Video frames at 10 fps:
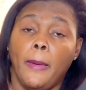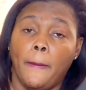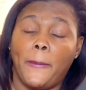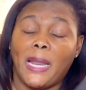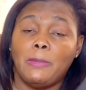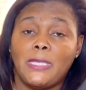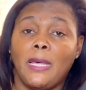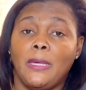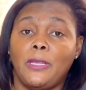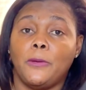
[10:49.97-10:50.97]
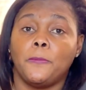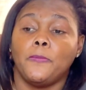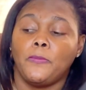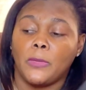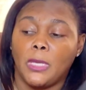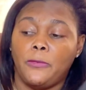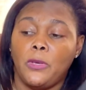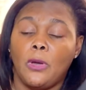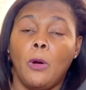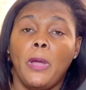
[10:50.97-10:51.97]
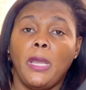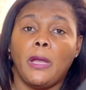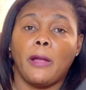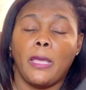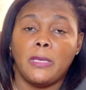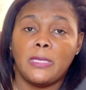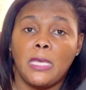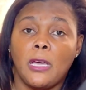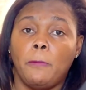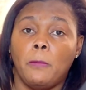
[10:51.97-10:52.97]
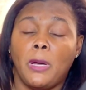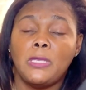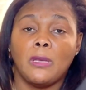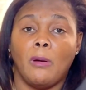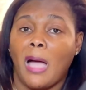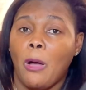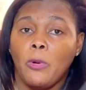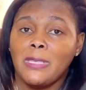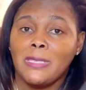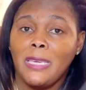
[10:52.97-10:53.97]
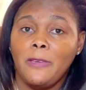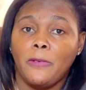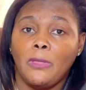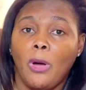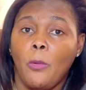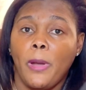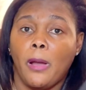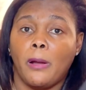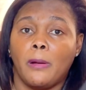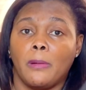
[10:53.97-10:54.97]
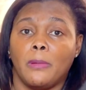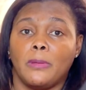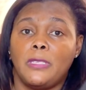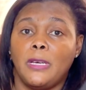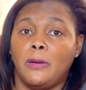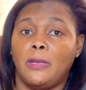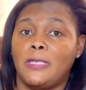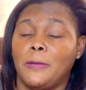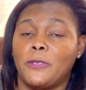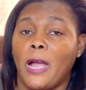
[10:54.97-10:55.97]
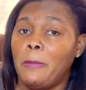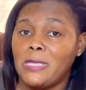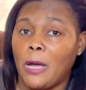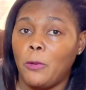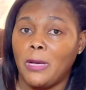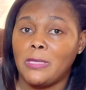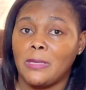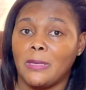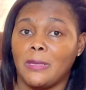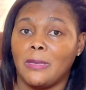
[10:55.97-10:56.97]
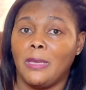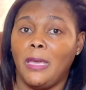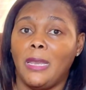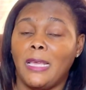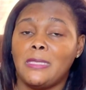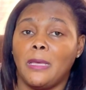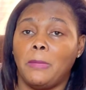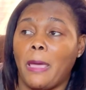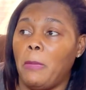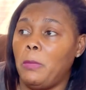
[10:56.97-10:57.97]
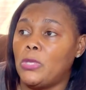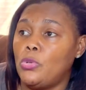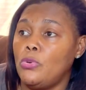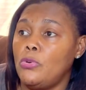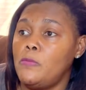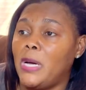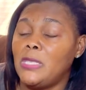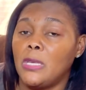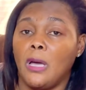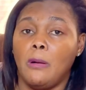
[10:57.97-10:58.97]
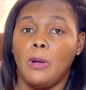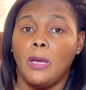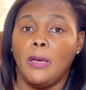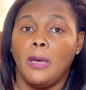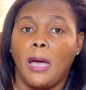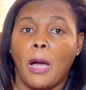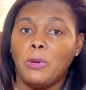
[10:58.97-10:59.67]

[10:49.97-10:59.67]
But I'm telling you, if you go in there and you see a couple months ago, I wasn't even nowhere to the subscribers I was in less than, like, maybe 2 months ago. I was